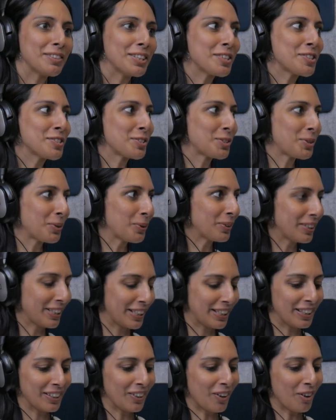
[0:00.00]
We have this
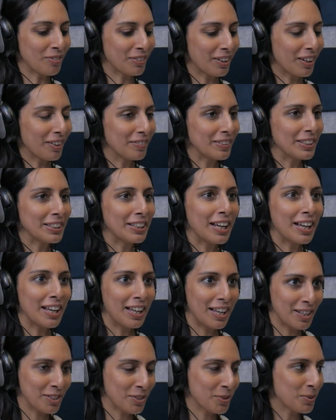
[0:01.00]
story of Kavita
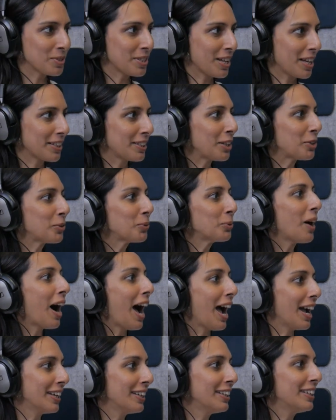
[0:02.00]
and Sujata, two
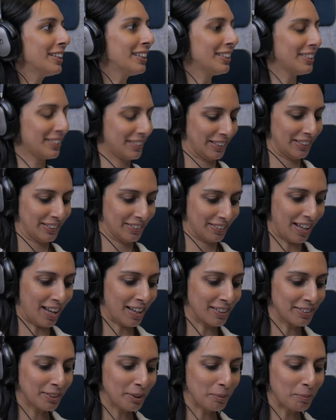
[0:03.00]
highly
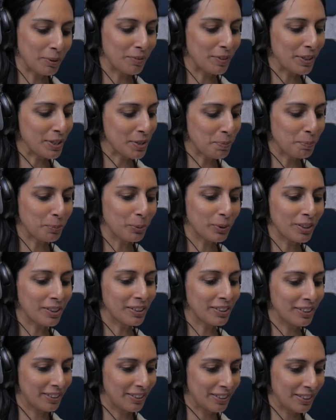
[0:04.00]
underprivileged
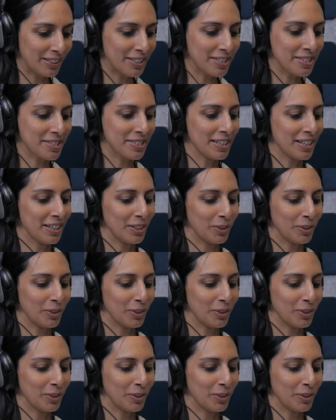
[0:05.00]
poor girls